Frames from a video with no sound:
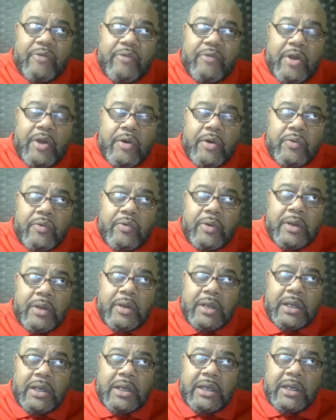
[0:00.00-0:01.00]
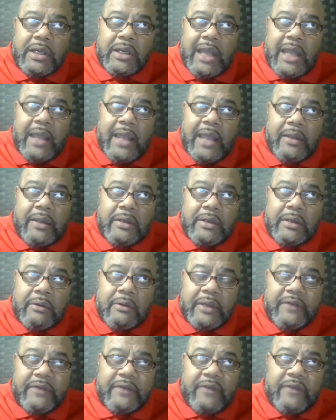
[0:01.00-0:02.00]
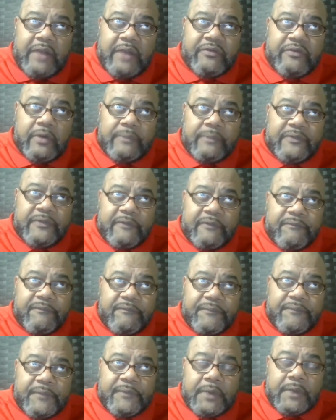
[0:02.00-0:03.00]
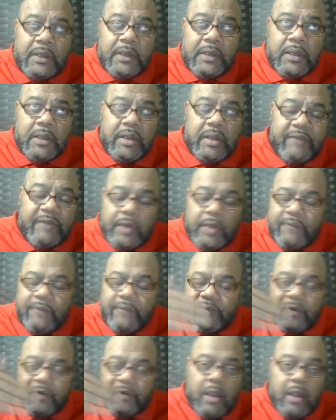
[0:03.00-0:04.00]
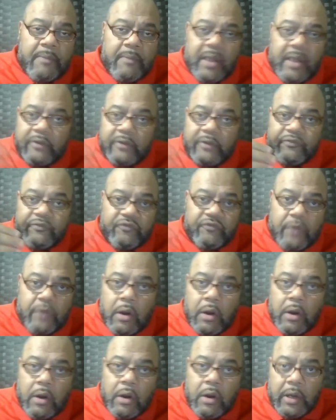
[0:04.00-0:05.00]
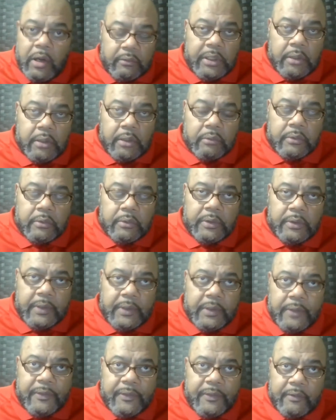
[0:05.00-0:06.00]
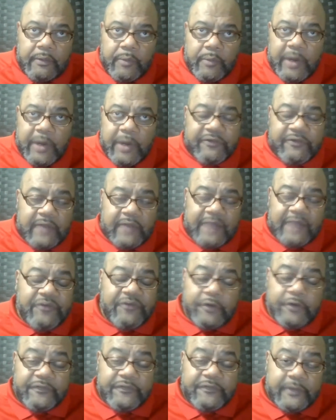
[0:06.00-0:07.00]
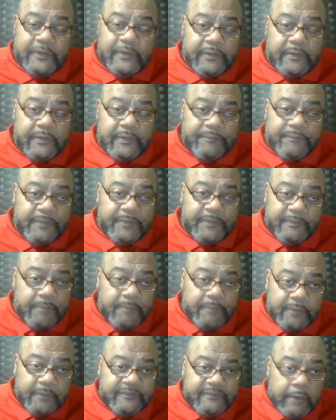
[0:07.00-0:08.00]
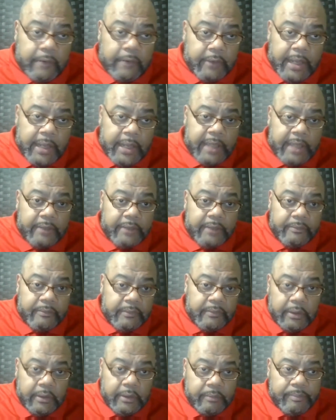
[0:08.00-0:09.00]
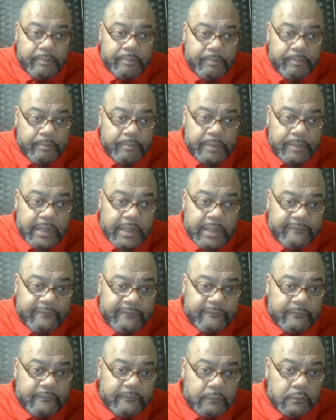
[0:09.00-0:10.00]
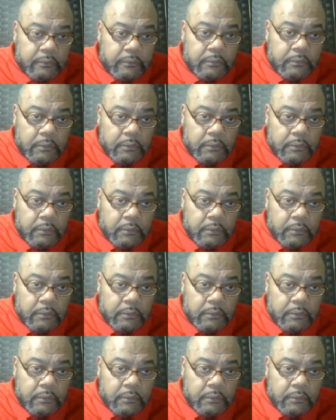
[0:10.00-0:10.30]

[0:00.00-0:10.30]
don't know, you know, in terms of if we're talking about drawing, you know, the racialized church is still the most segregated, you know, place